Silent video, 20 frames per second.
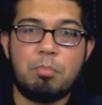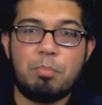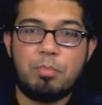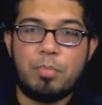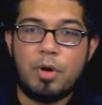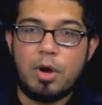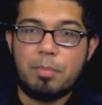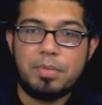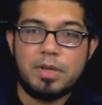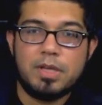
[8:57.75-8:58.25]

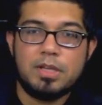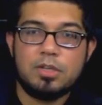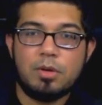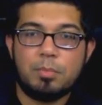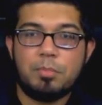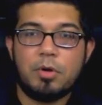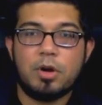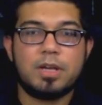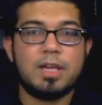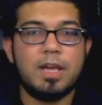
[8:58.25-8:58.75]
pop it in your
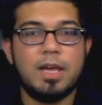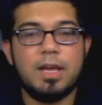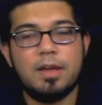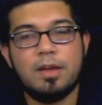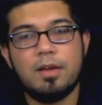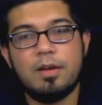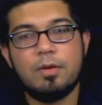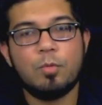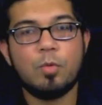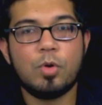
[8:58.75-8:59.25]
pocket,
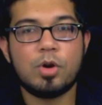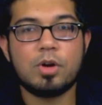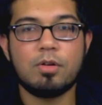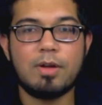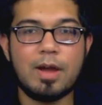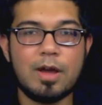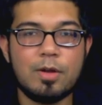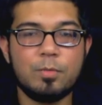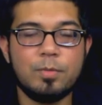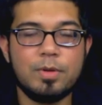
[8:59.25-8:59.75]
walk
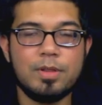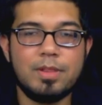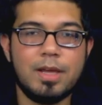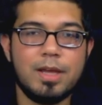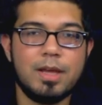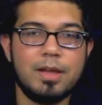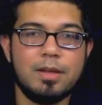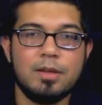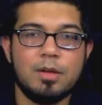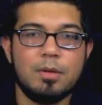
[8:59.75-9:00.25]
around with
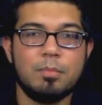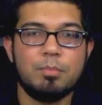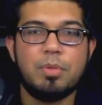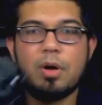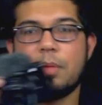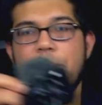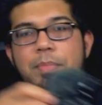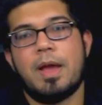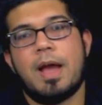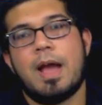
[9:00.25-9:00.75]
it,
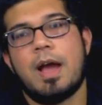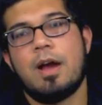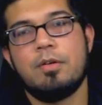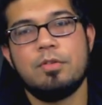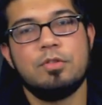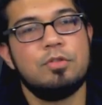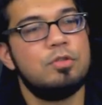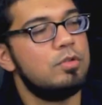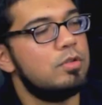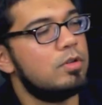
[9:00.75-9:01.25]
pop it
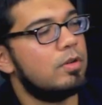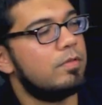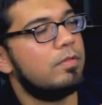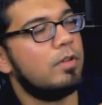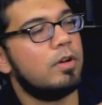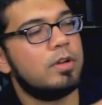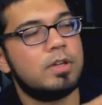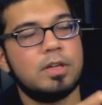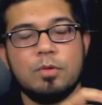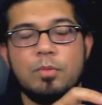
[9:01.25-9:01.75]
out, do your
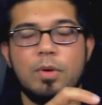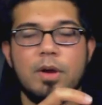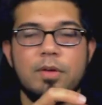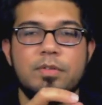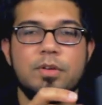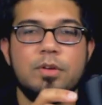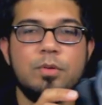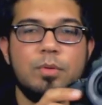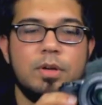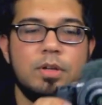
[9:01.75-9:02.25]
vlogging, whatever
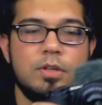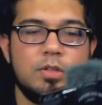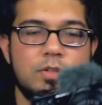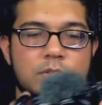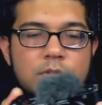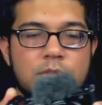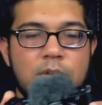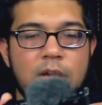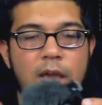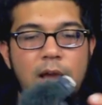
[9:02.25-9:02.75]
you want to
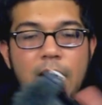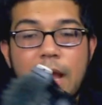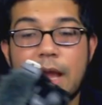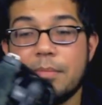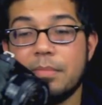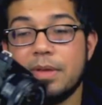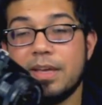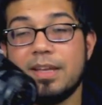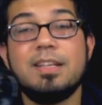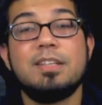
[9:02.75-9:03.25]
do.
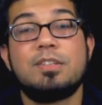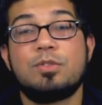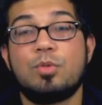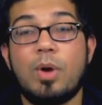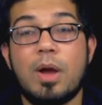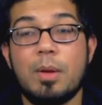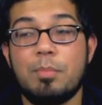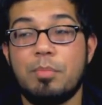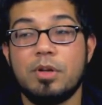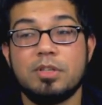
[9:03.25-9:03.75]
It is
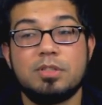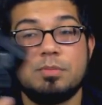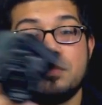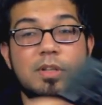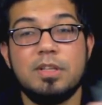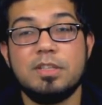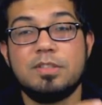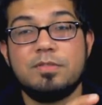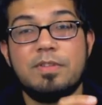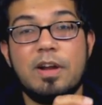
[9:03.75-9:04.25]
quite possible.
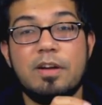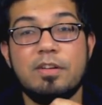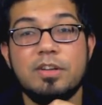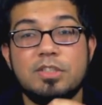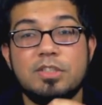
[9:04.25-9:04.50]
It's very